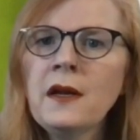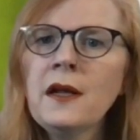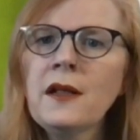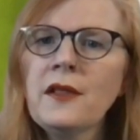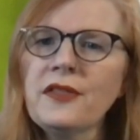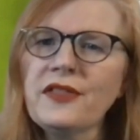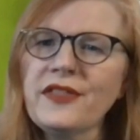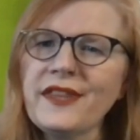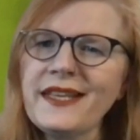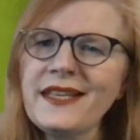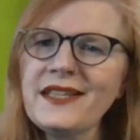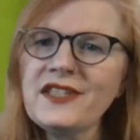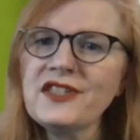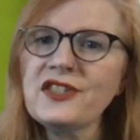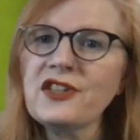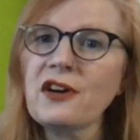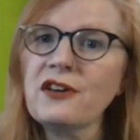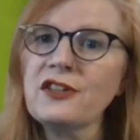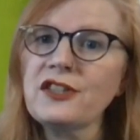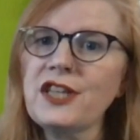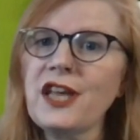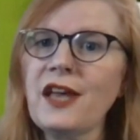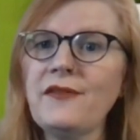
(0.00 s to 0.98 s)
These
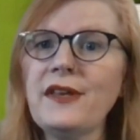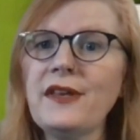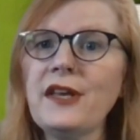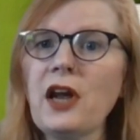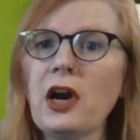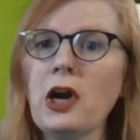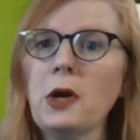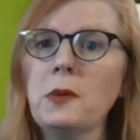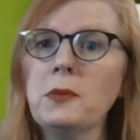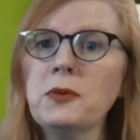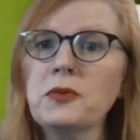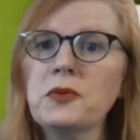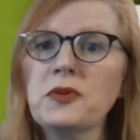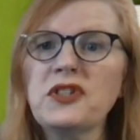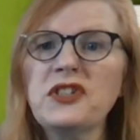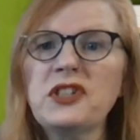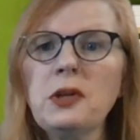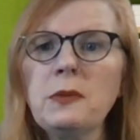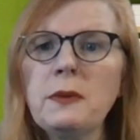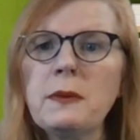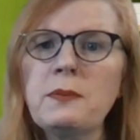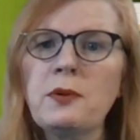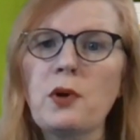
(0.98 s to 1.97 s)
starch-heavy carbs will
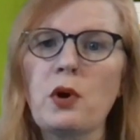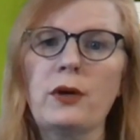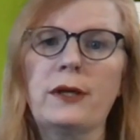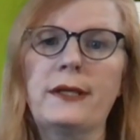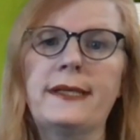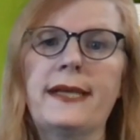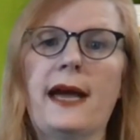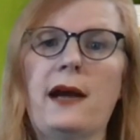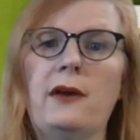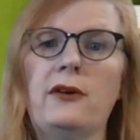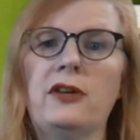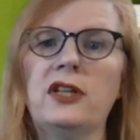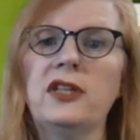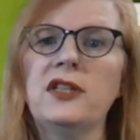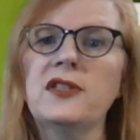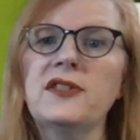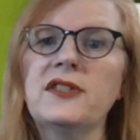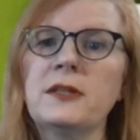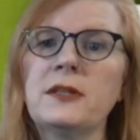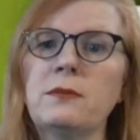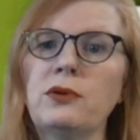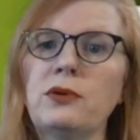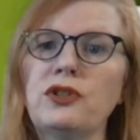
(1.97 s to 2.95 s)
still be broken down into
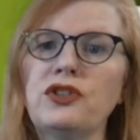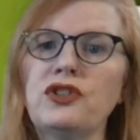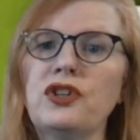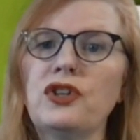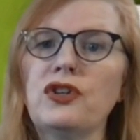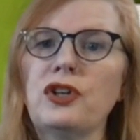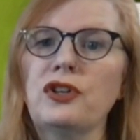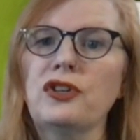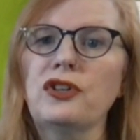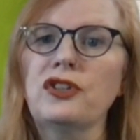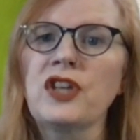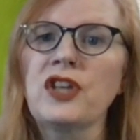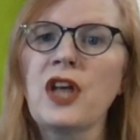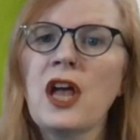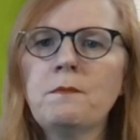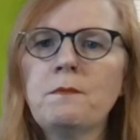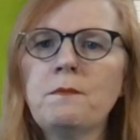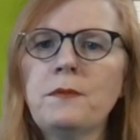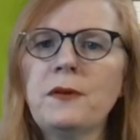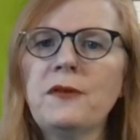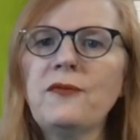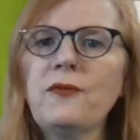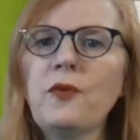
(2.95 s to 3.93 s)
simple sugars
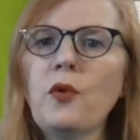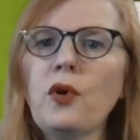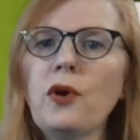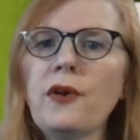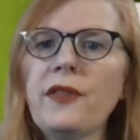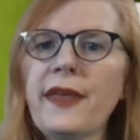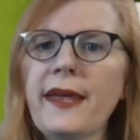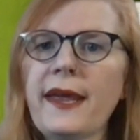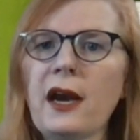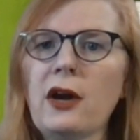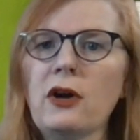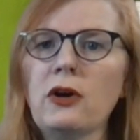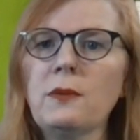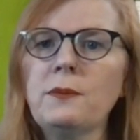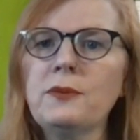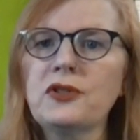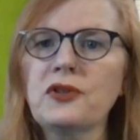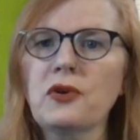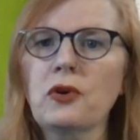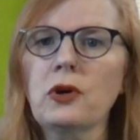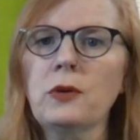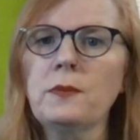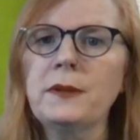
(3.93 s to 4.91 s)
before they are
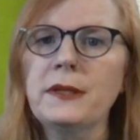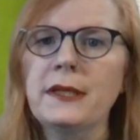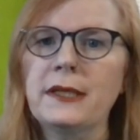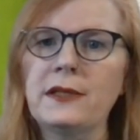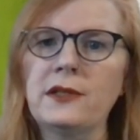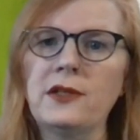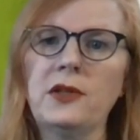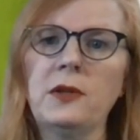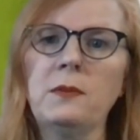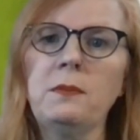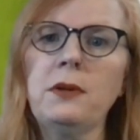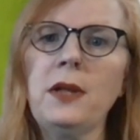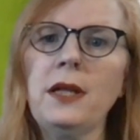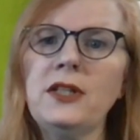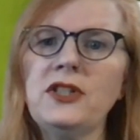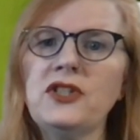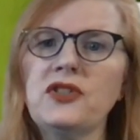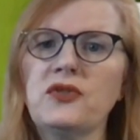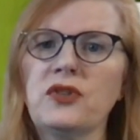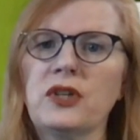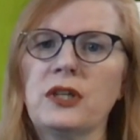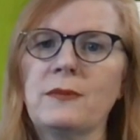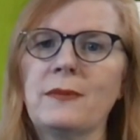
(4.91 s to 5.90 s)
absorbed into the
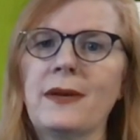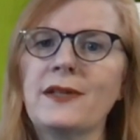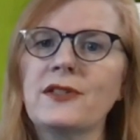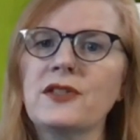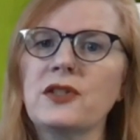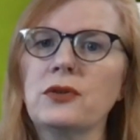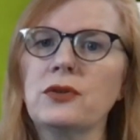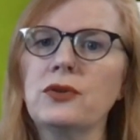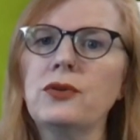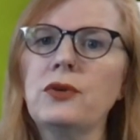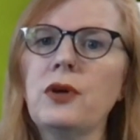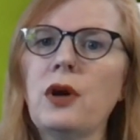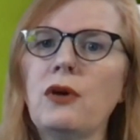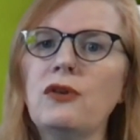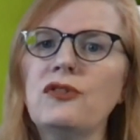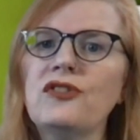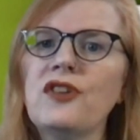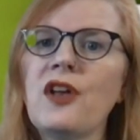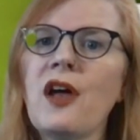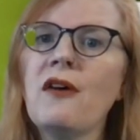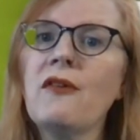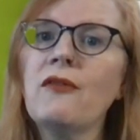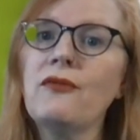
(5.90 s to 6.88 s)
bloodstream as
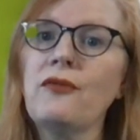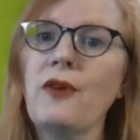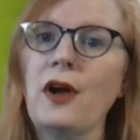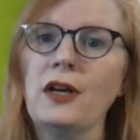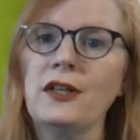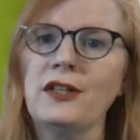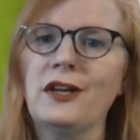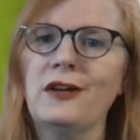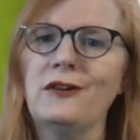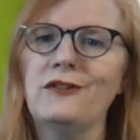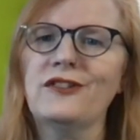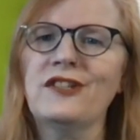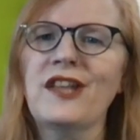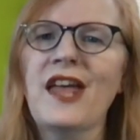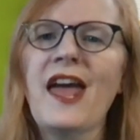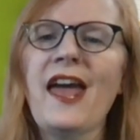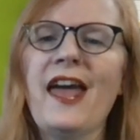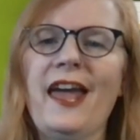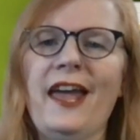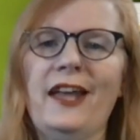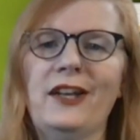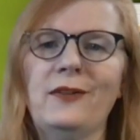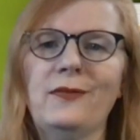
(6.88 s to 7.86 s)
glucose, fructose,
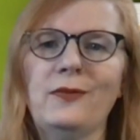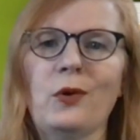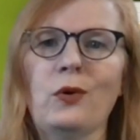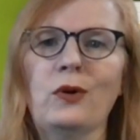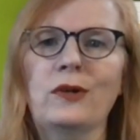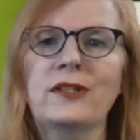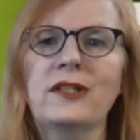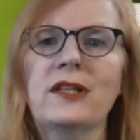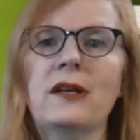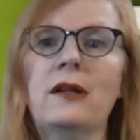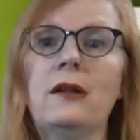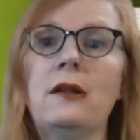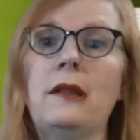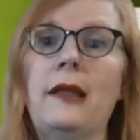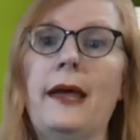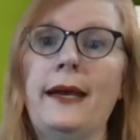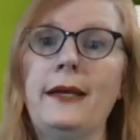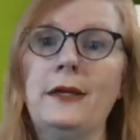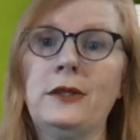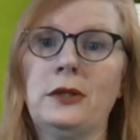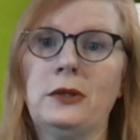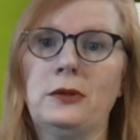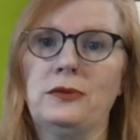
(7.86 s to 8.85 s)
and of course,
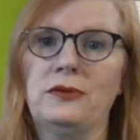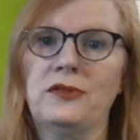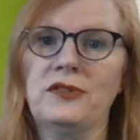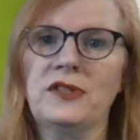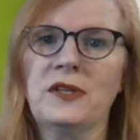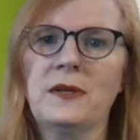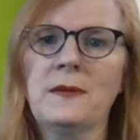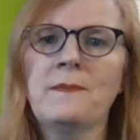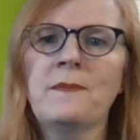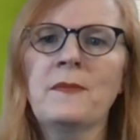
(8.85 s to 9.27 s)
galactose.